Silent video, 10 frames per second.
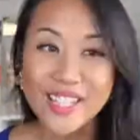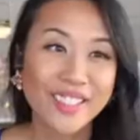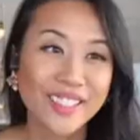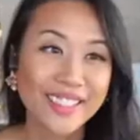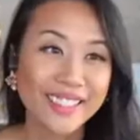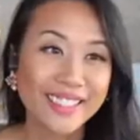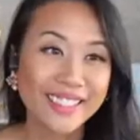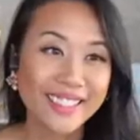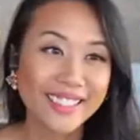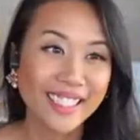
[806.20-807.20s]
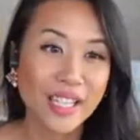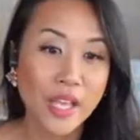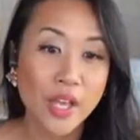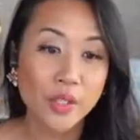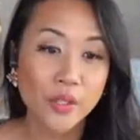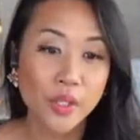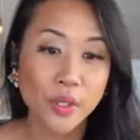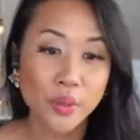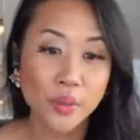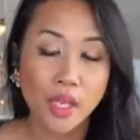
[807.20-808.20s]
Good.
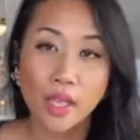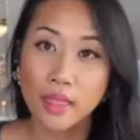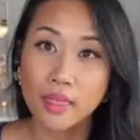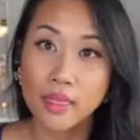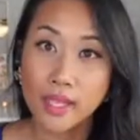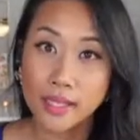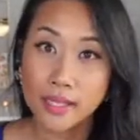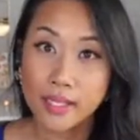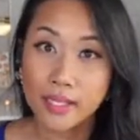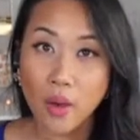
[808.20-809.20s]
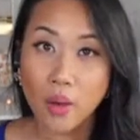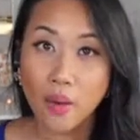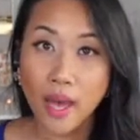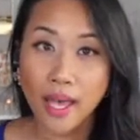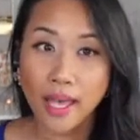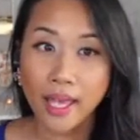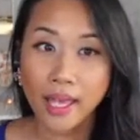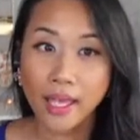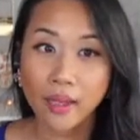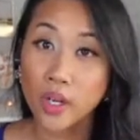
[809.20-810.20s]
So this is how I
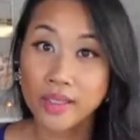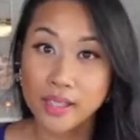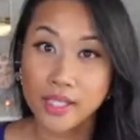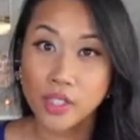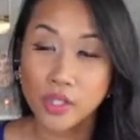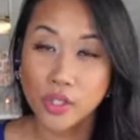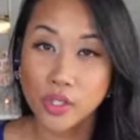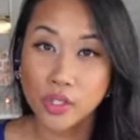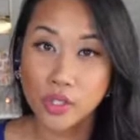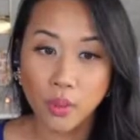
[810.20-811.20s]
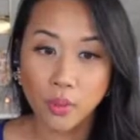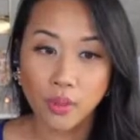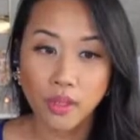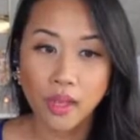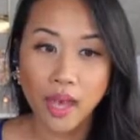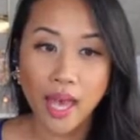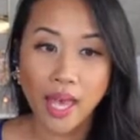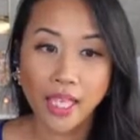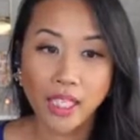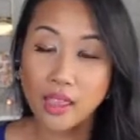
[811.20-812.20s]
work this into the show. I
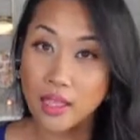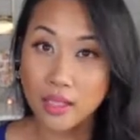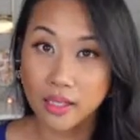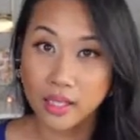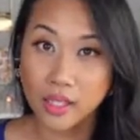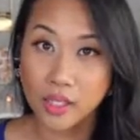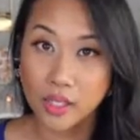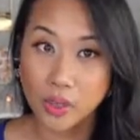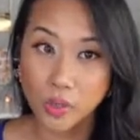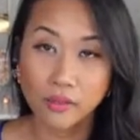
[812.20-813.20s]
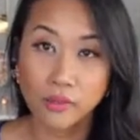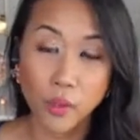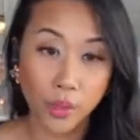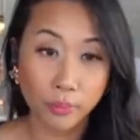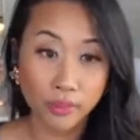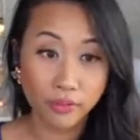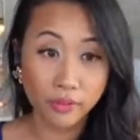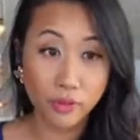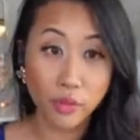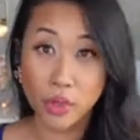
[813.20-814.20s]
create the click to tweet for before
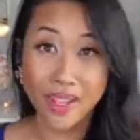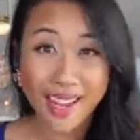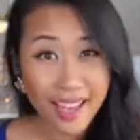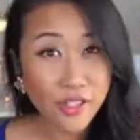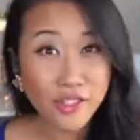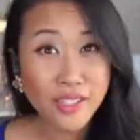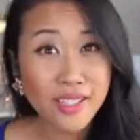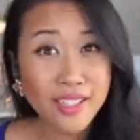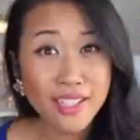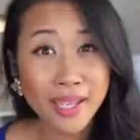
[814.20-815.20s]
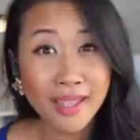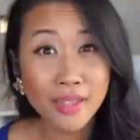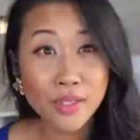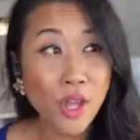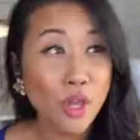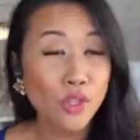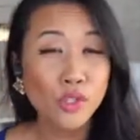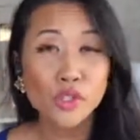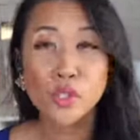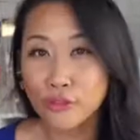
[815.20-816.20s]
the show, and I actually give my guests
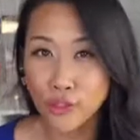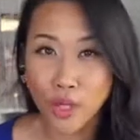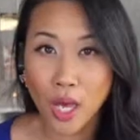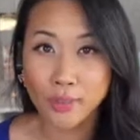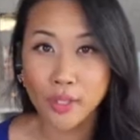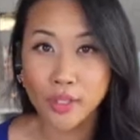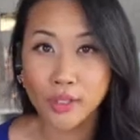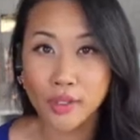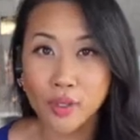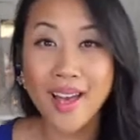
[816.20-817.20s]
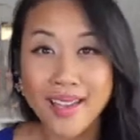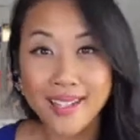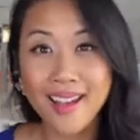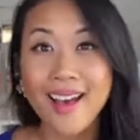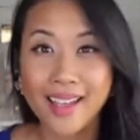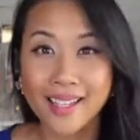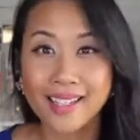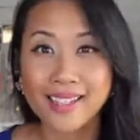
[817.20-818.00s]
2 different options. Why not?